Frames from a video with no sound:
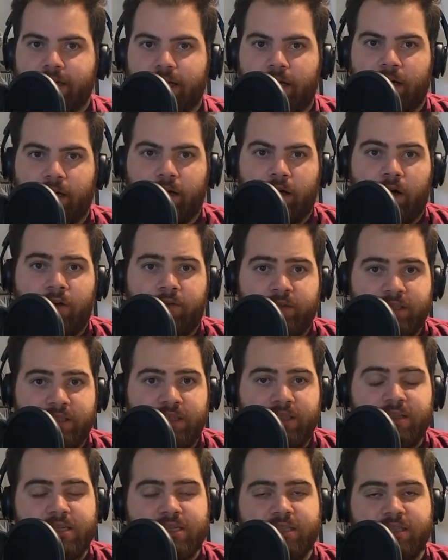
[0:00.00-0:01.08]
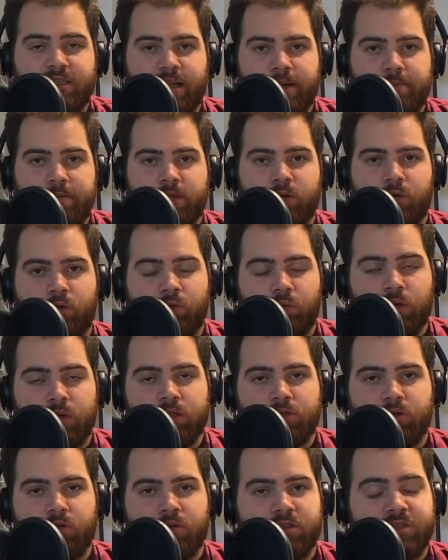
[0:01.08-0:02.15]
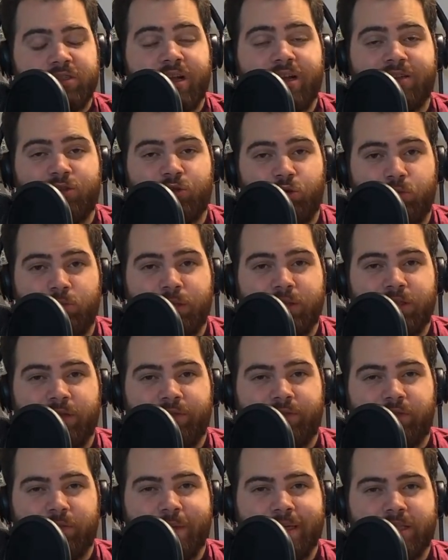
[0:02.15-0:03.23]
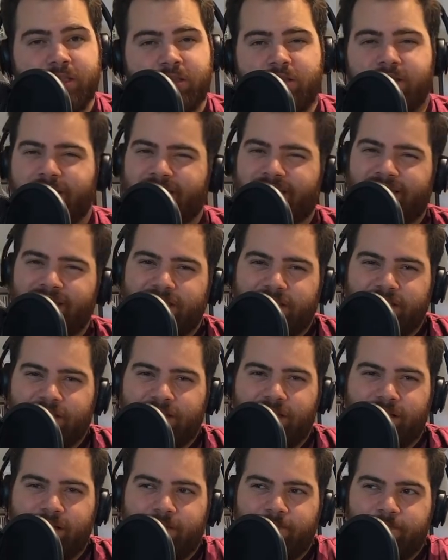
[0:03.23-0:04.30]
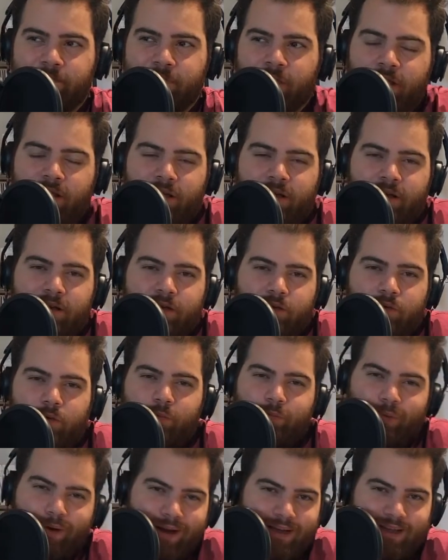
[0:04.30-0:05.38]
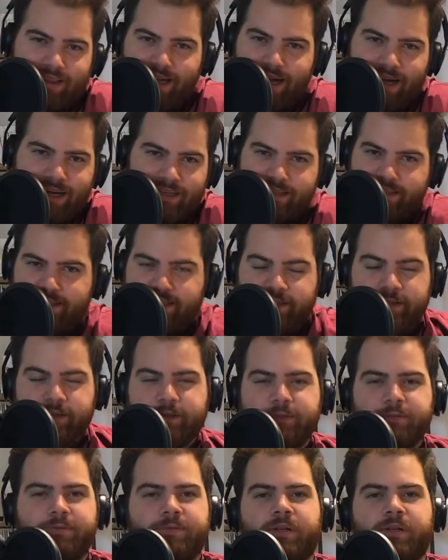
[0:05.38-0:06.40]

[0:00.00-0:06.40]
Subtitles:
Obviously, this is episode 1, so there's not too much information. This is just we're breaking the ice here.